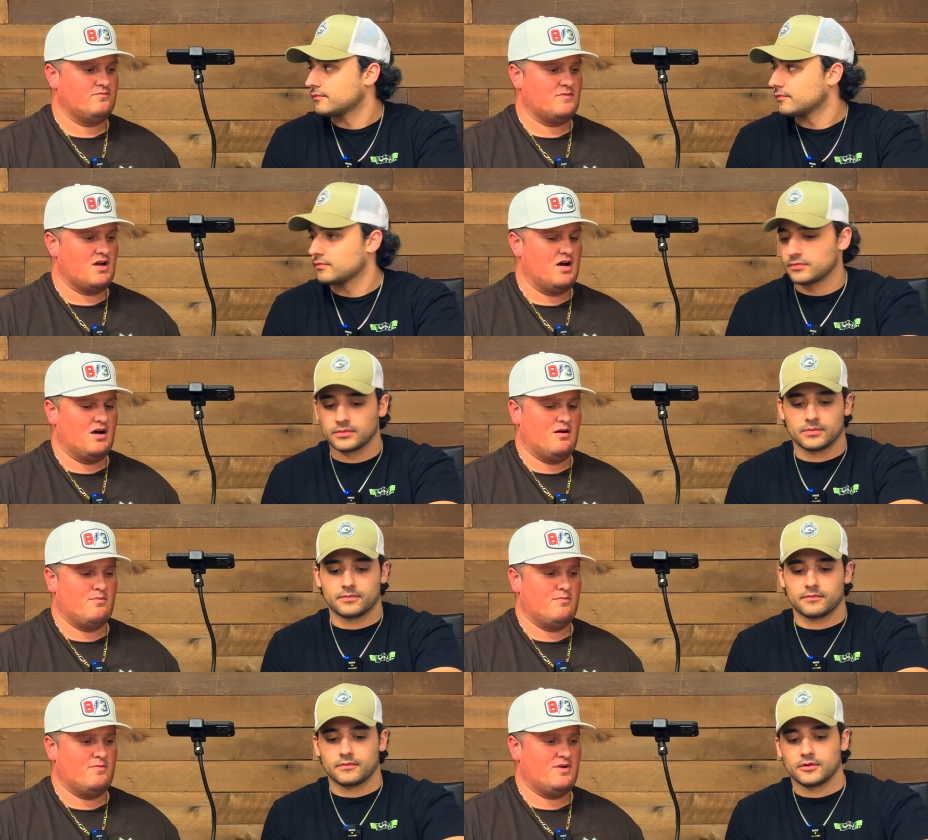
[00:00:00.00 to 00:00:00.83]

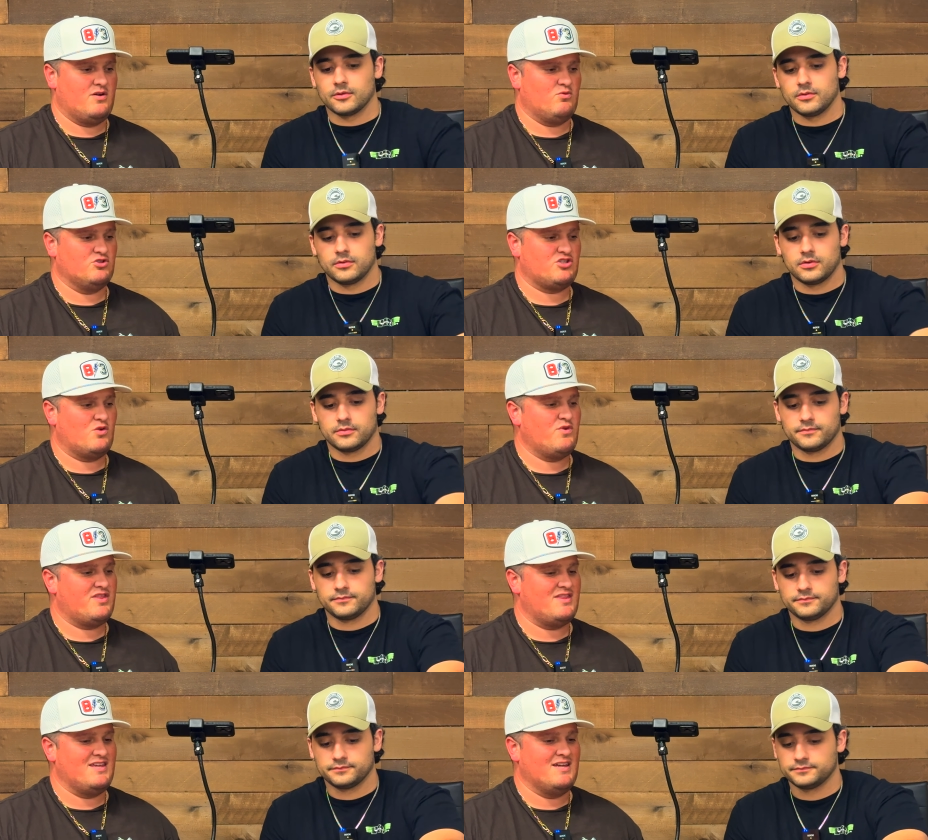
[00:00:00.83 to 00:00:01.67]
Speaker 1: Um, we'll start
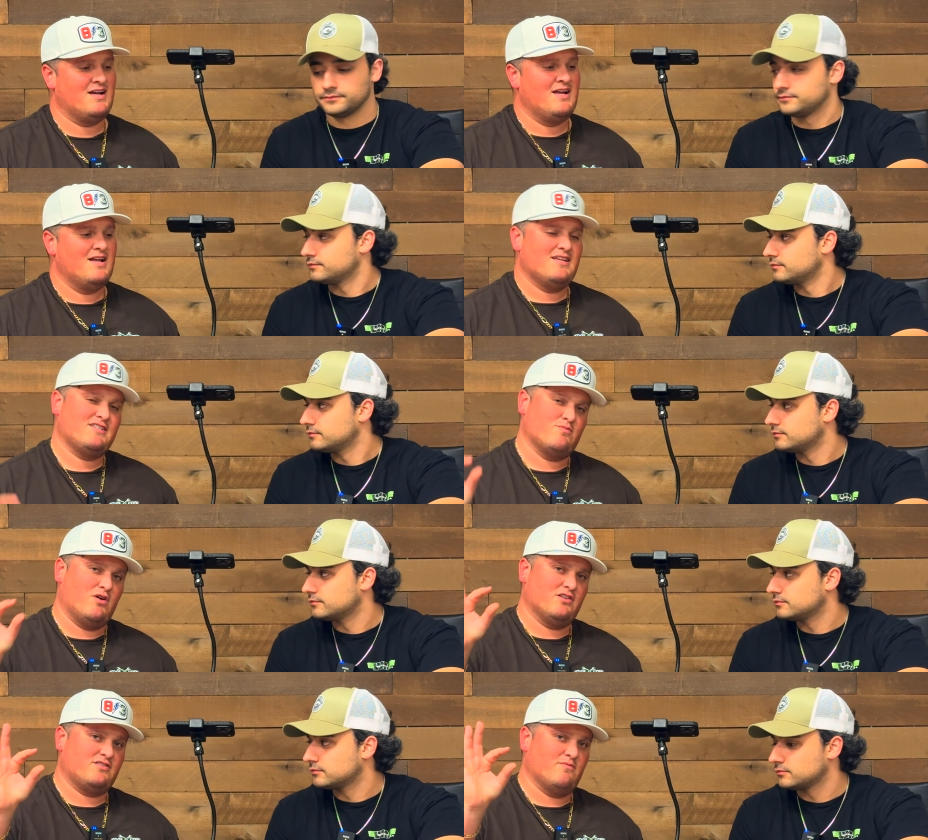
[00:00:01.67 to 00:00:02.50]
with the
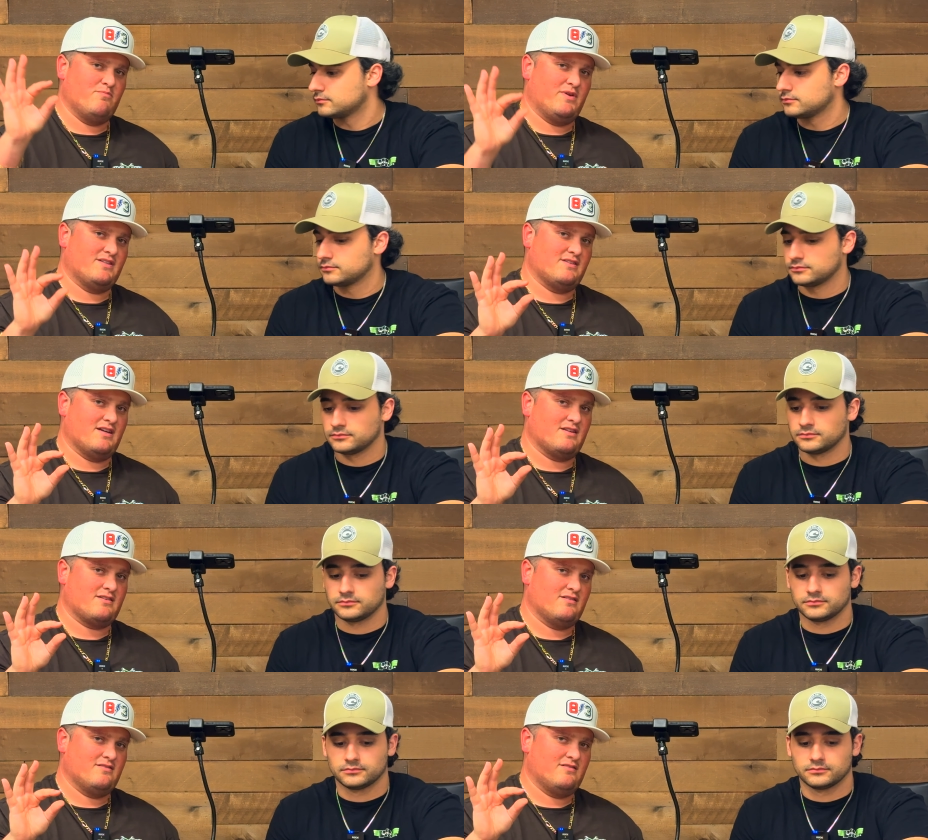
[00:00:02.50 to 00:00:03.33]
smallest bit
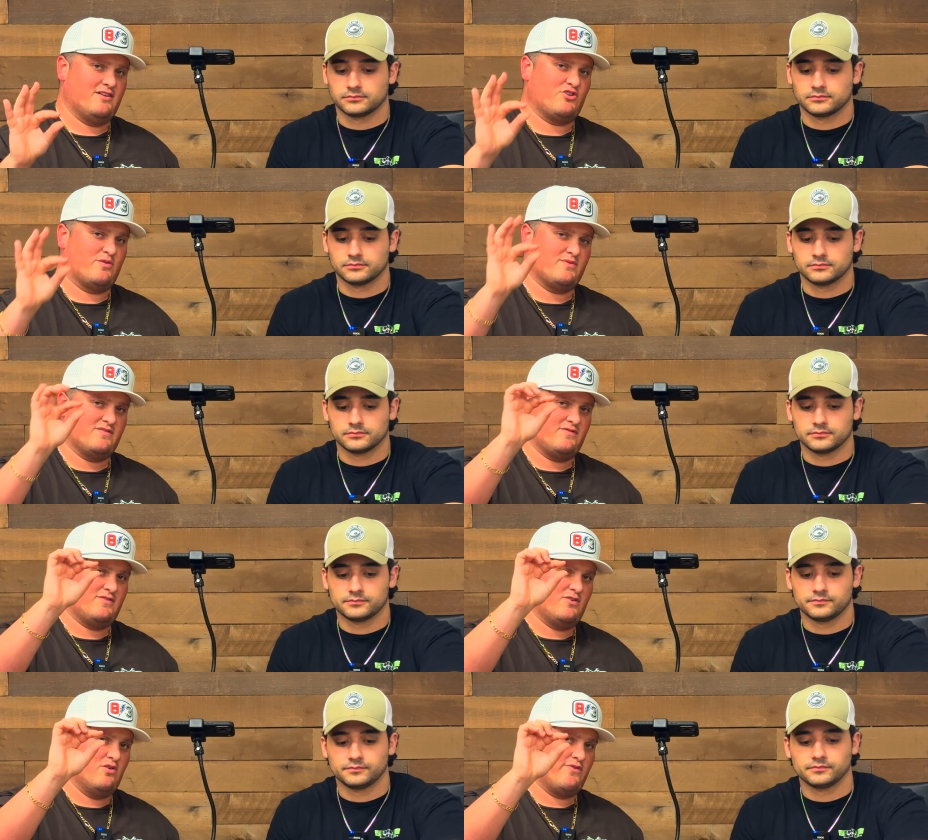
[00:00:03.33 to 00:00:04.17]
set in terms
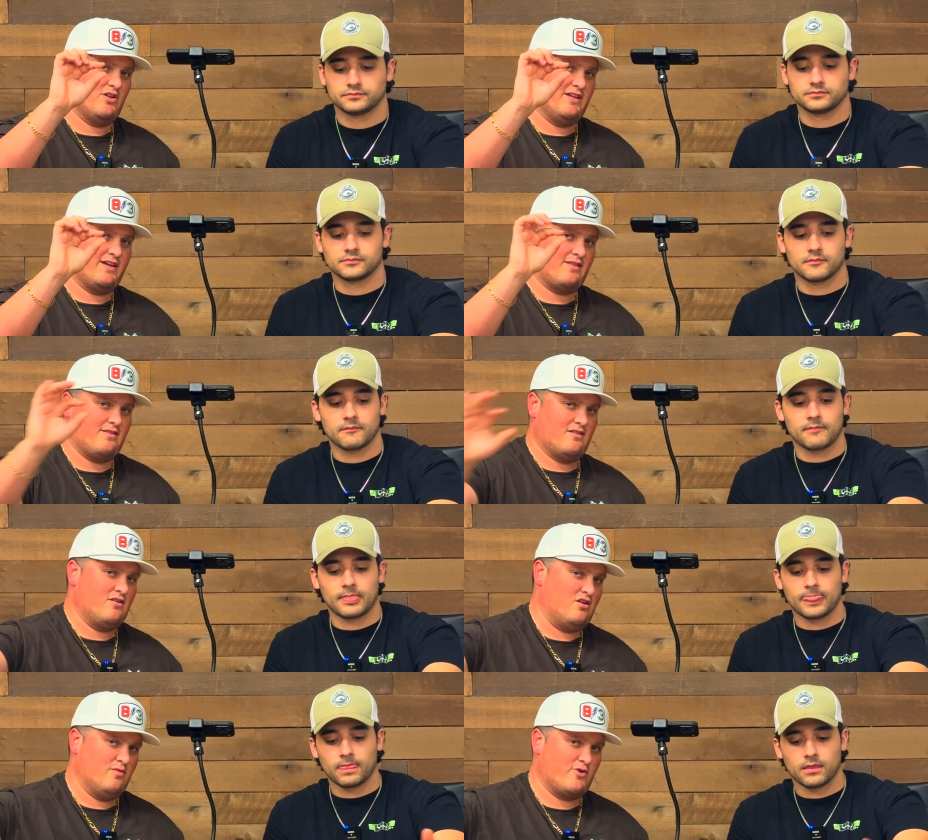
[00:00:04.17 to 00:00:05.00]
of overall length
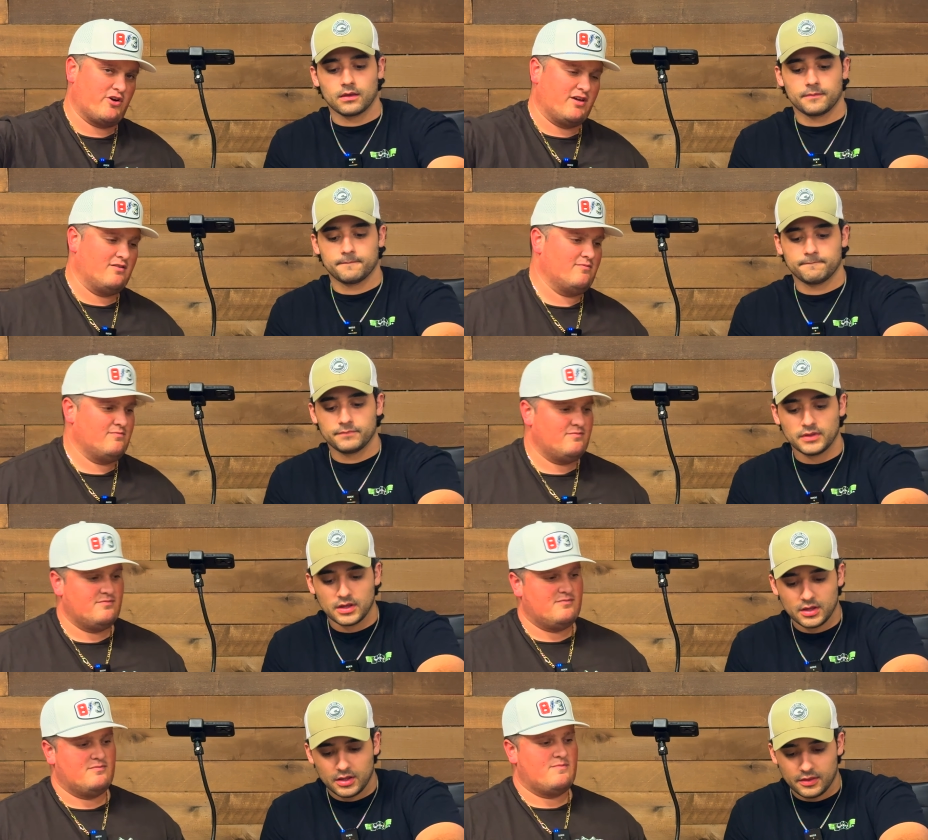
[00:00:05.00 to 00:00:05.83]
on the market.
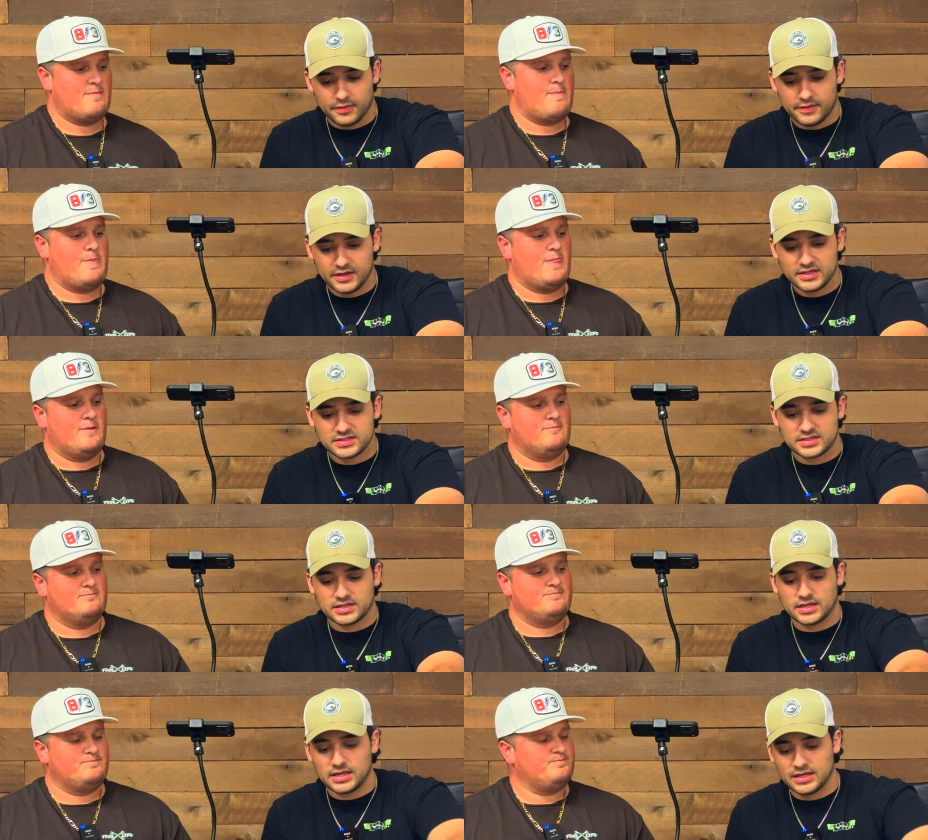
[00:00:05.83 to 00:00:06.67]

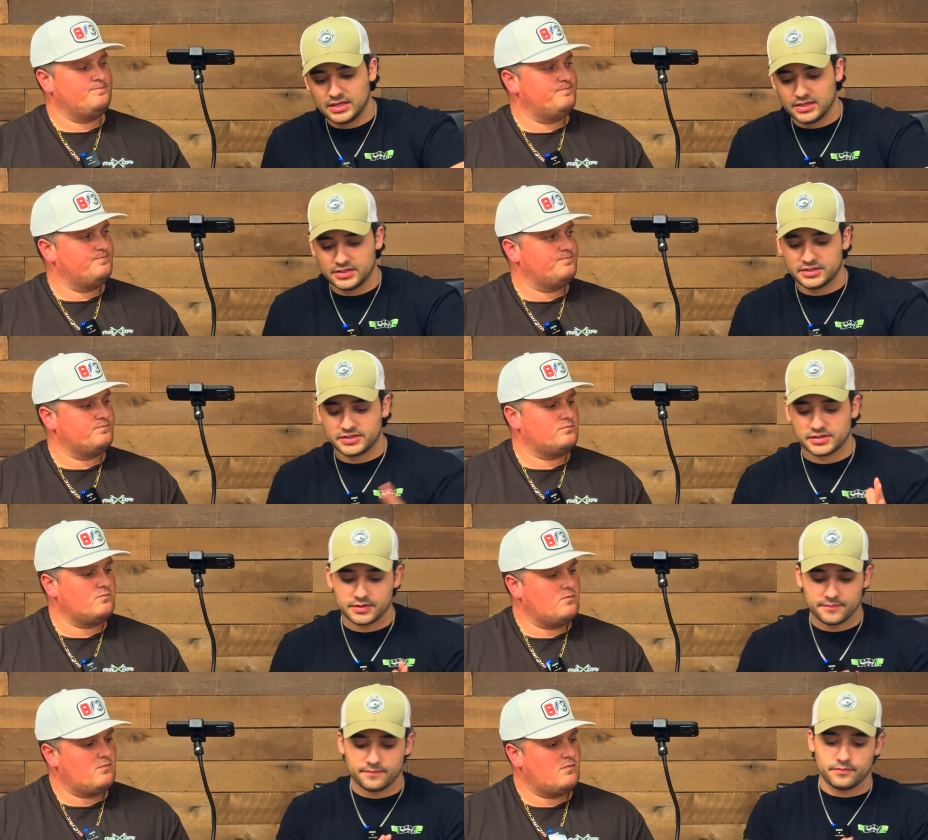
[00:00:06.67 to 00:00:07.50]
Speaker 2: This
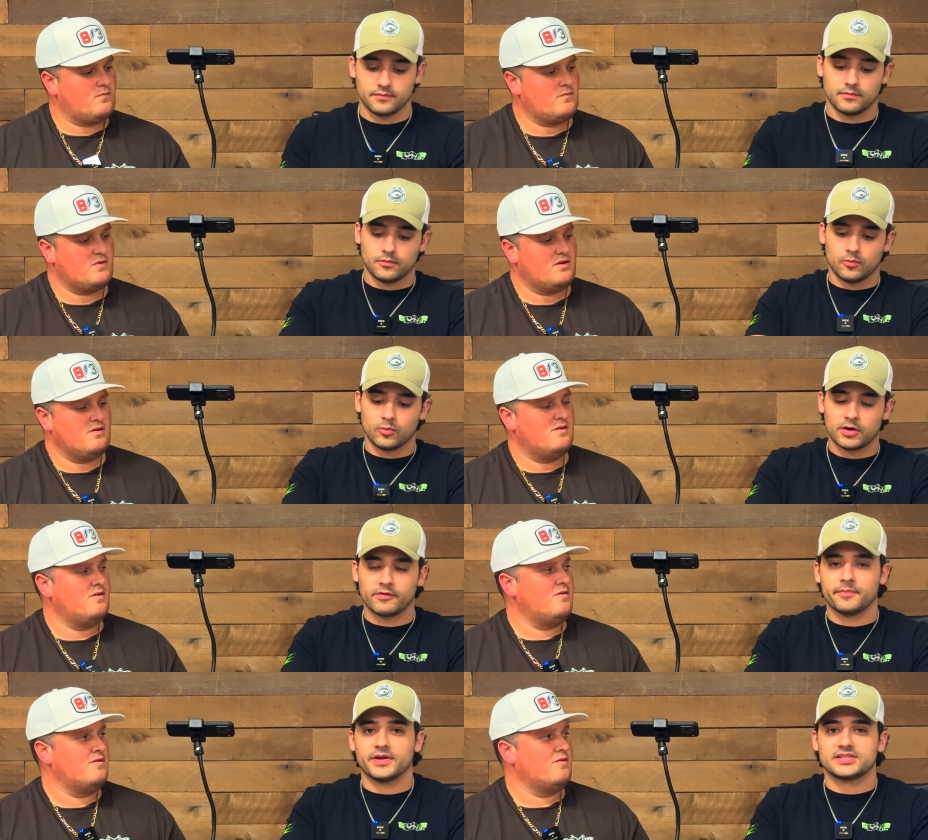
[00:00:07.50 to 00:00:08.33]
is one
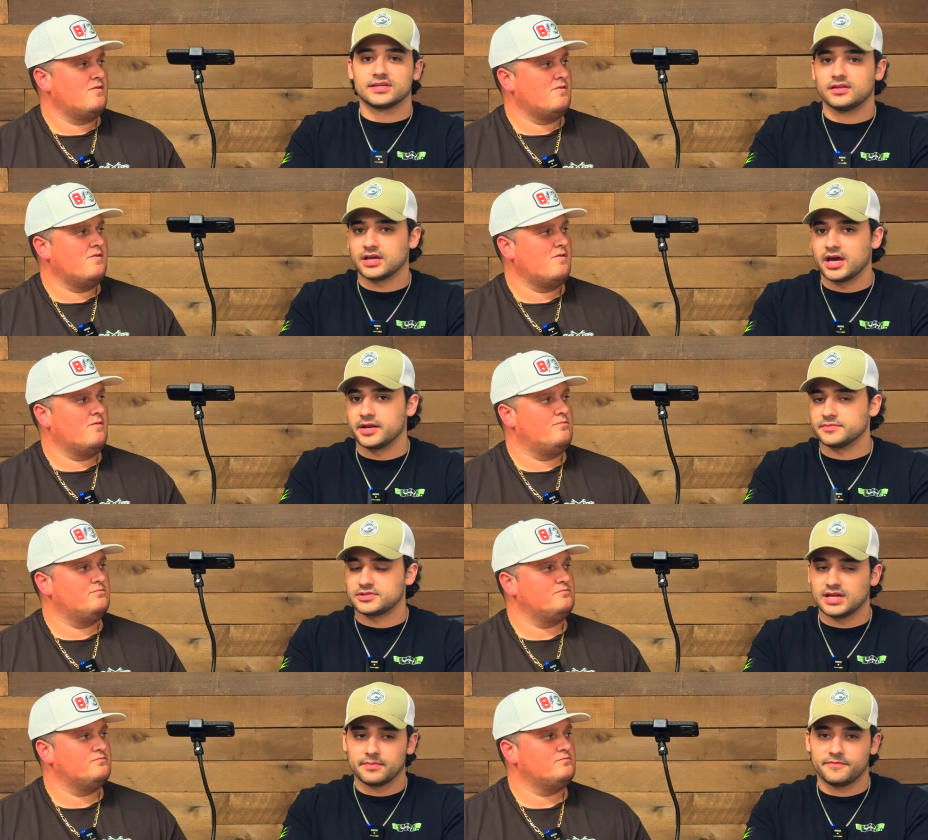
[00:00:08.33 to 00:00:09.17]
of our best-selling items, top